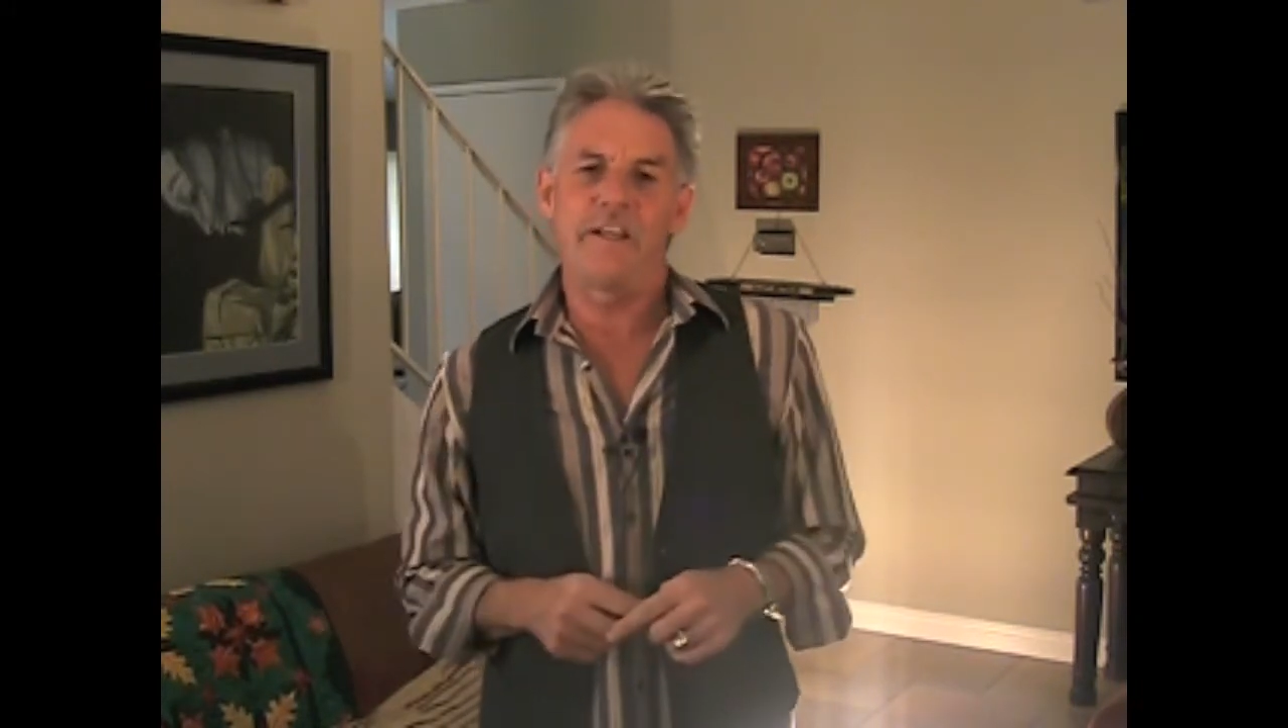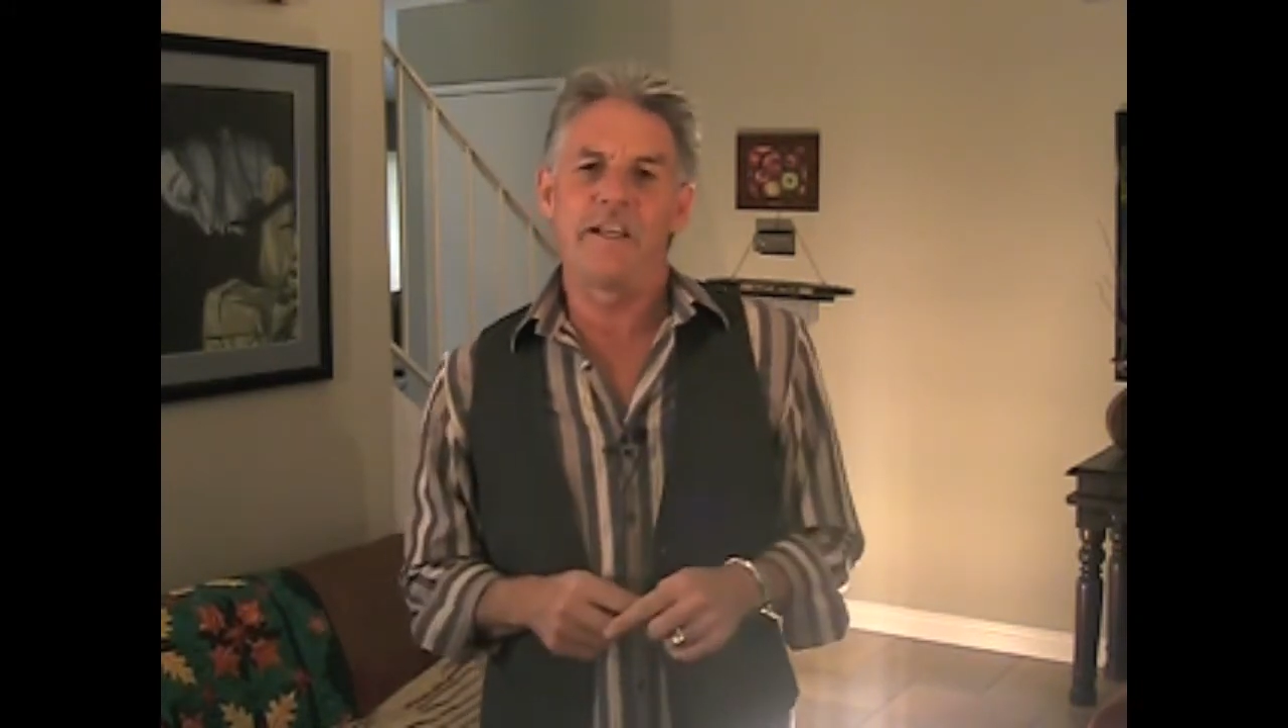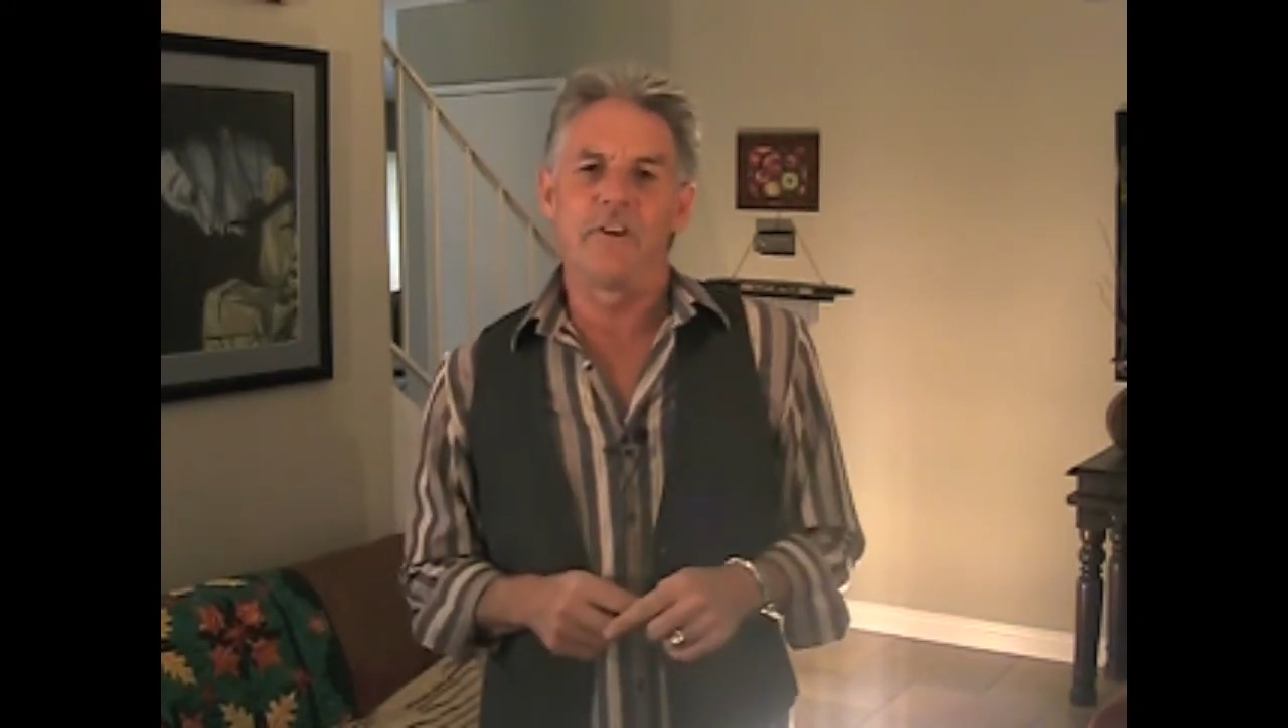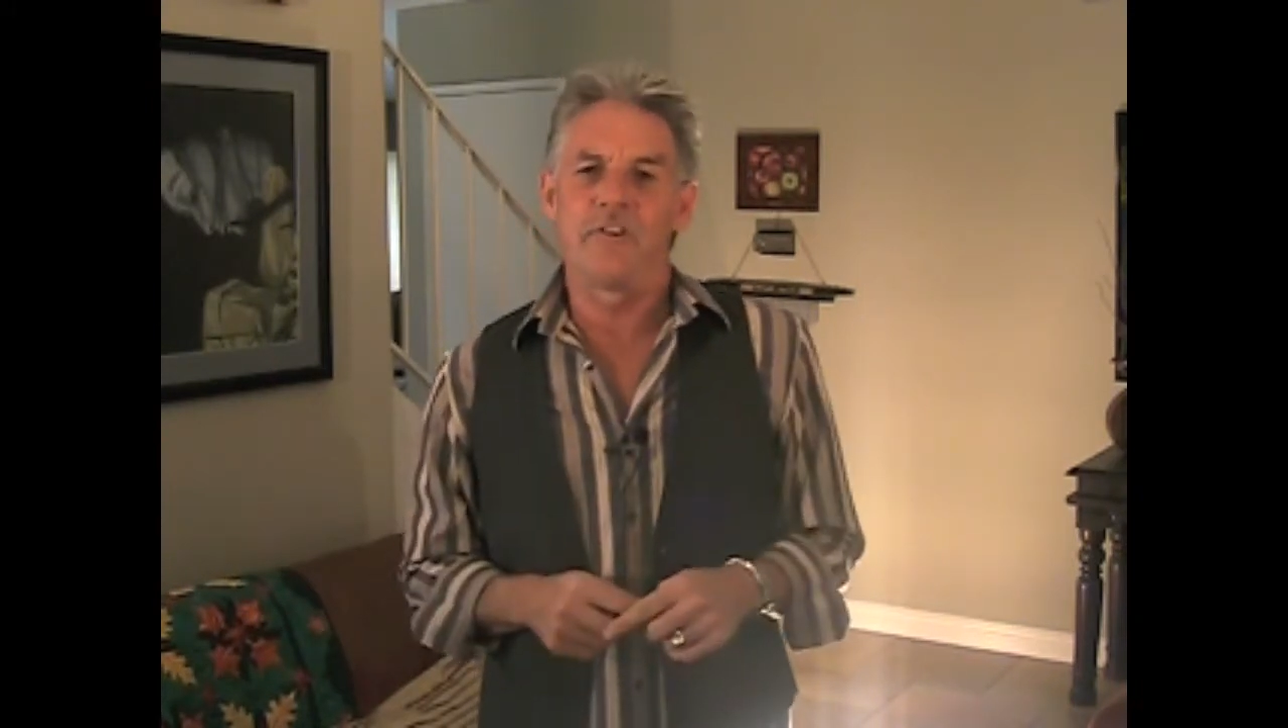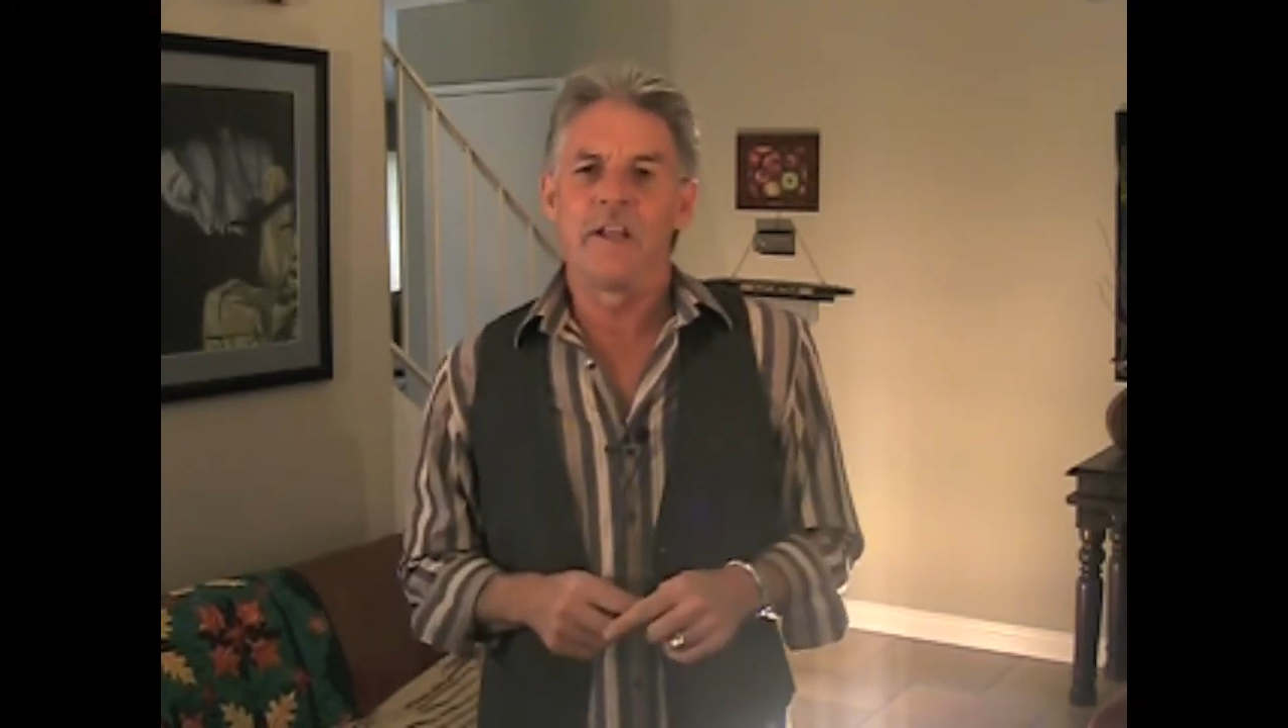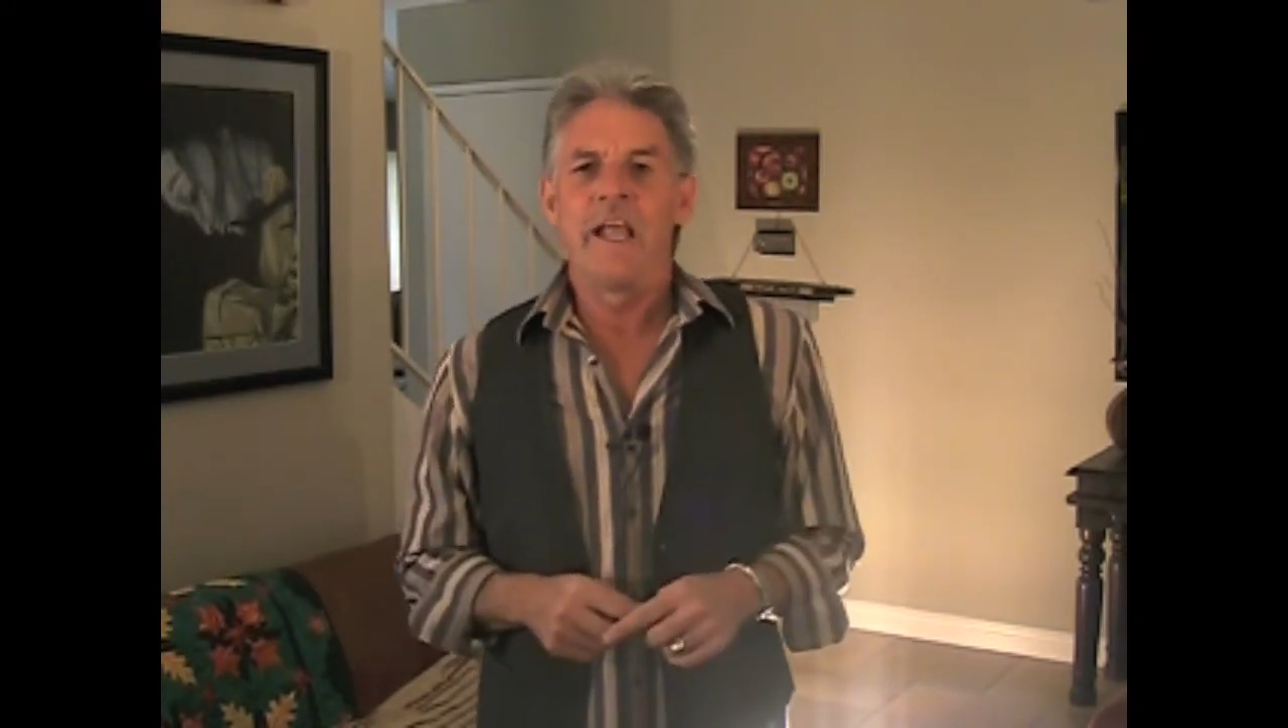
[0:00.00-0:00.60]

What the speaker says: is.